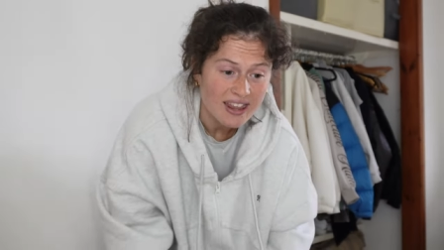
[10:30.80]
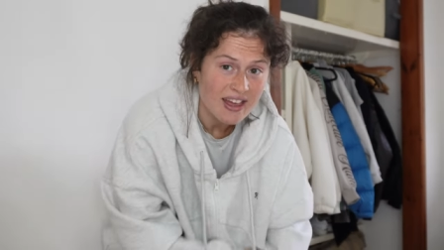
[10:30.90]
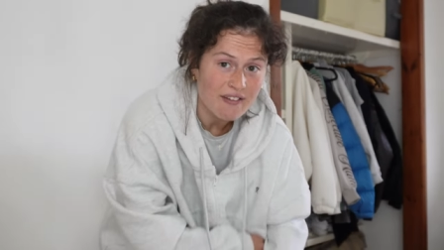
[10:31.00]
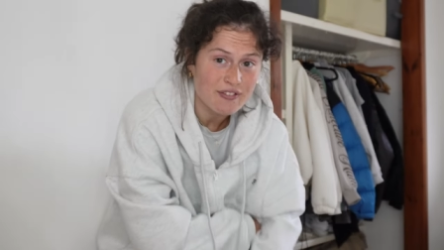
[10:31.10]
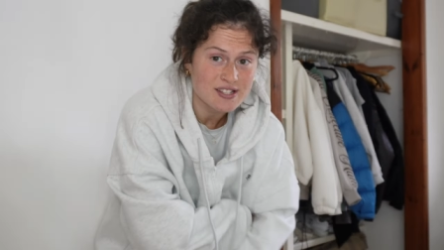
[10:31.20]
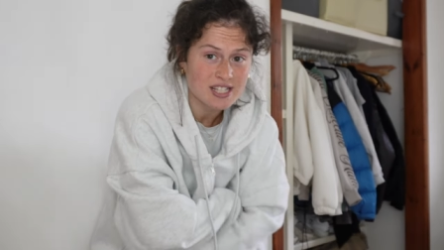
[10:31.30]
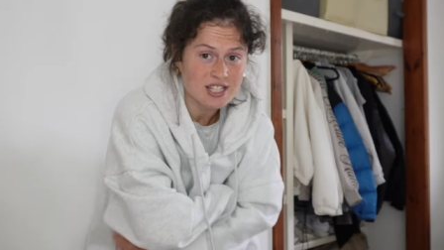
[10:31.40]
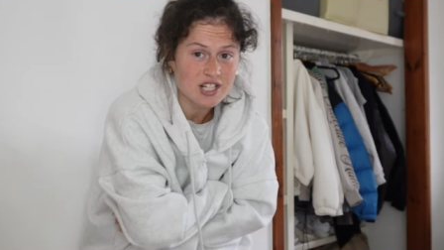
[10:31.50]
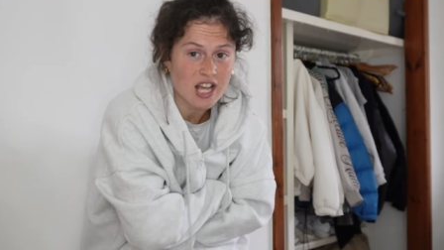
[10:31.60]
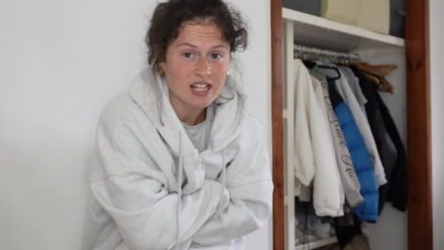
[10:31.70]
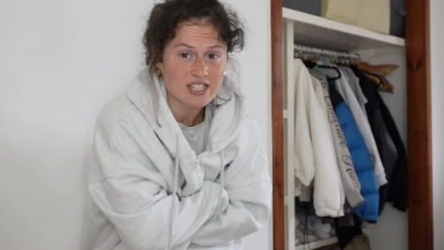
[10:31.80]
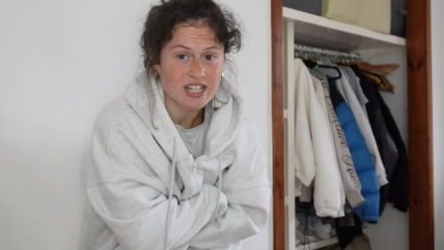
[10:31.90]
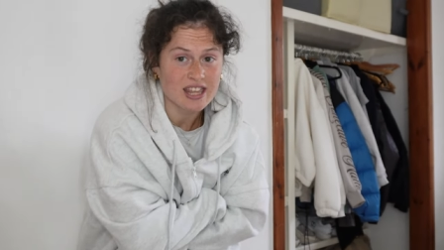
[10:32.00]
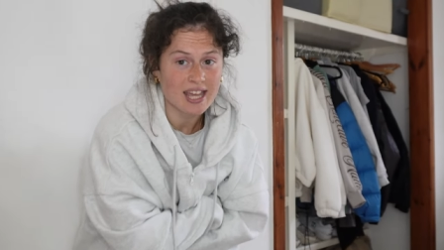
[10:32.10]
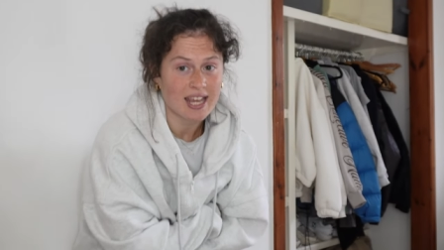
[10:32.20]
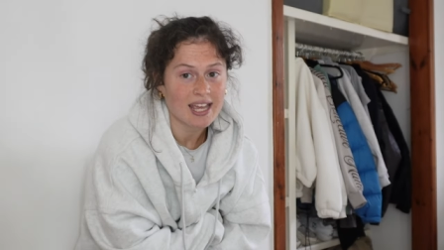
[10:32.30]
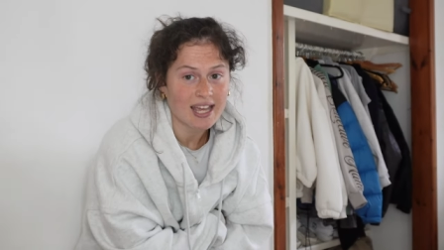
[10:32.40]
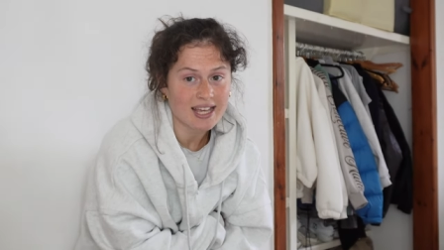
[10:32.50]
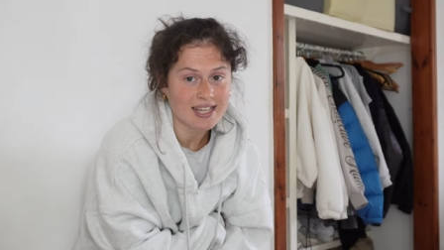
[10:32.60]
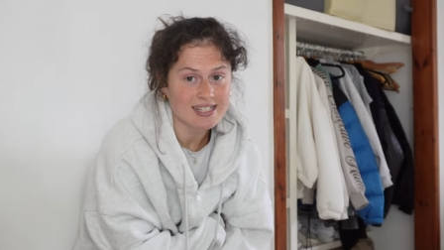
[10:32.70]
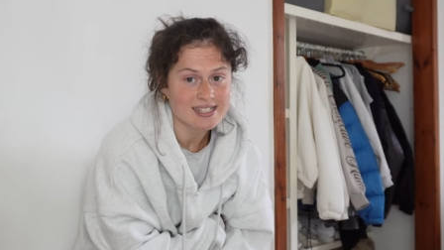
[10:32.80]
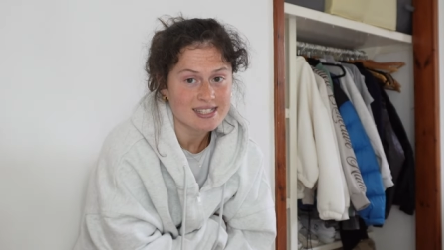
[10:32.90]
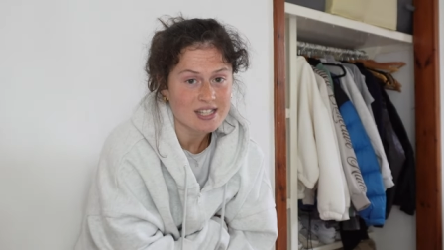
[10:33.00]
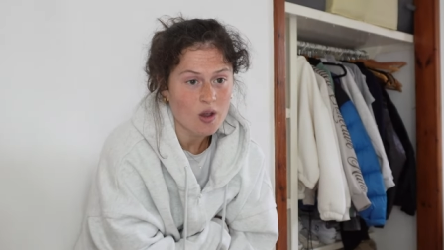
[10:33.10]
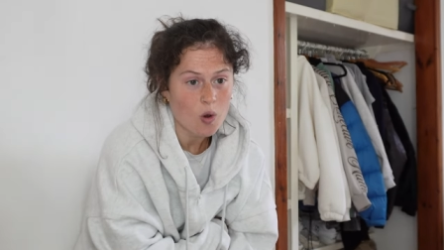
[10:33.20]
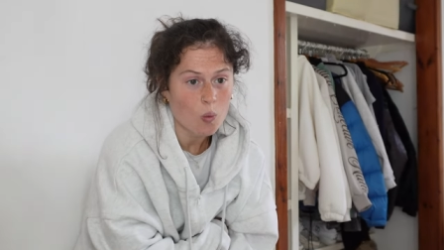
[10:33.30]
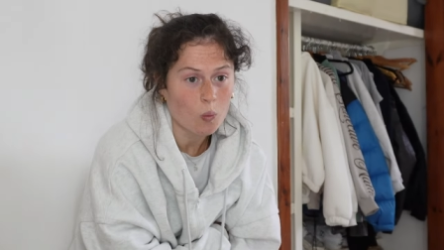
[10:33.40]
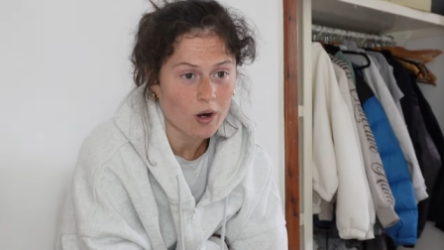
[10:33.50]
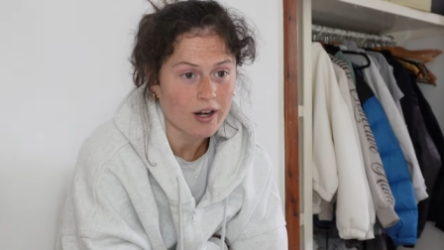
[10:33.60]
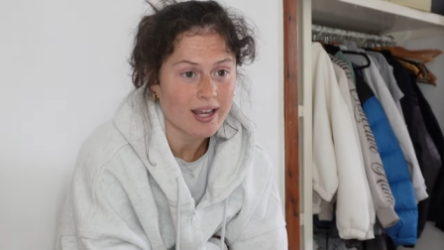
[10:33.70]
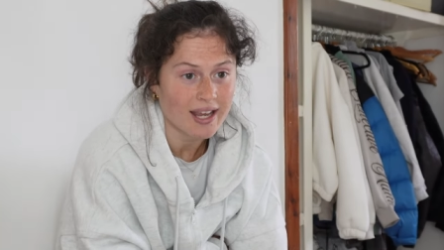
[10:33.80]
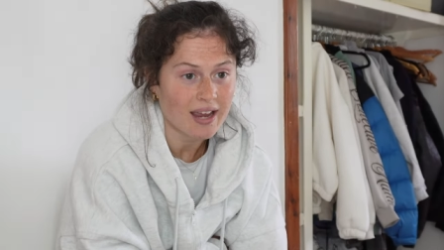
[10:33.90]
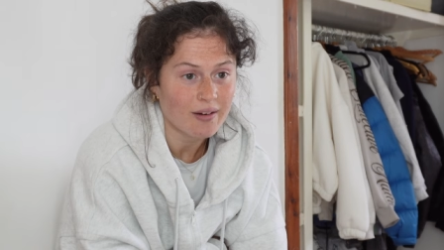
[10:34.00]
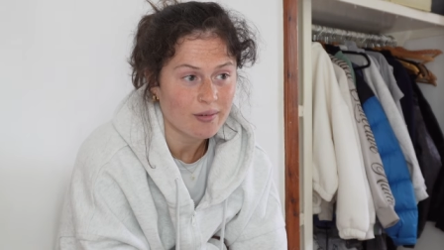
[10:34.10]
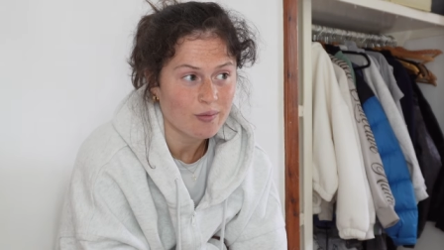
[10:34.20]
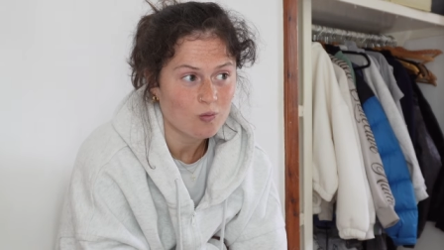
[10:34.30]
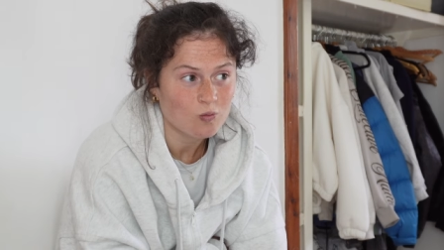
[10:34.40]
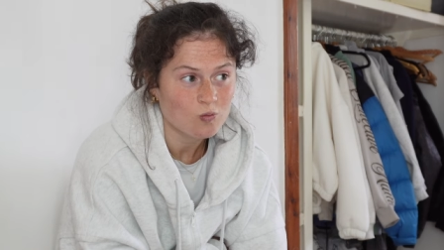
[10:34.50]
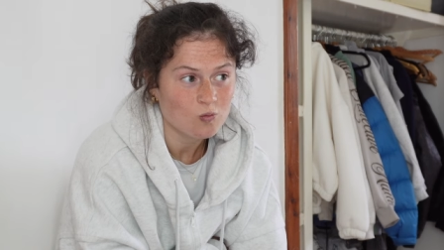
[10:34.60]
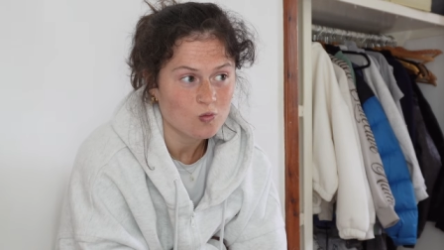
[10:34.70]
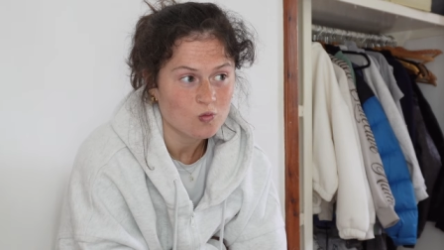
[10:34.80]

And that physically challenging thing is working out. Now, today